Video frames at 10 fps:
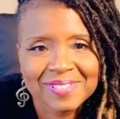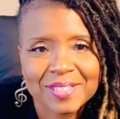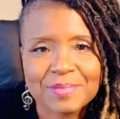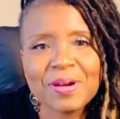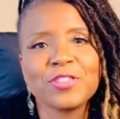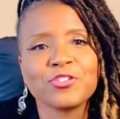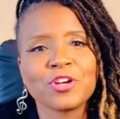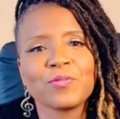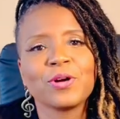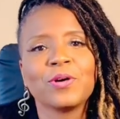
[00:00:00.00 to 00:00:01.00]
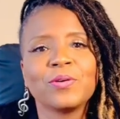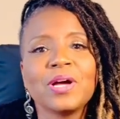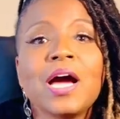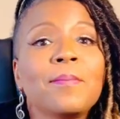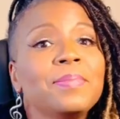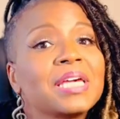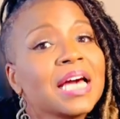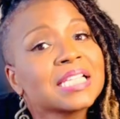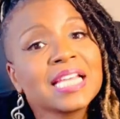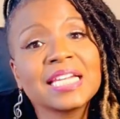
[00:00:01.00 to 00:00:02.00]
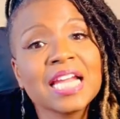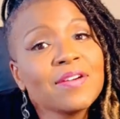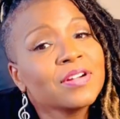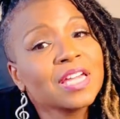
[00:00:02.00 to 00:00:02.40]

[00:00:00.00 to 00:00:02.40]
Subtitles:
Smile the drum roll. Because they never